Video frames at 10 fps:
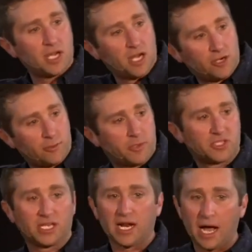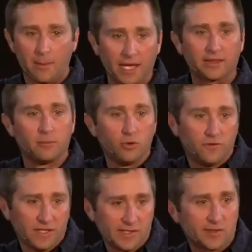100%. I'm at the
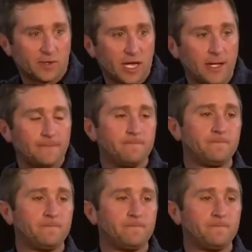movies, okay?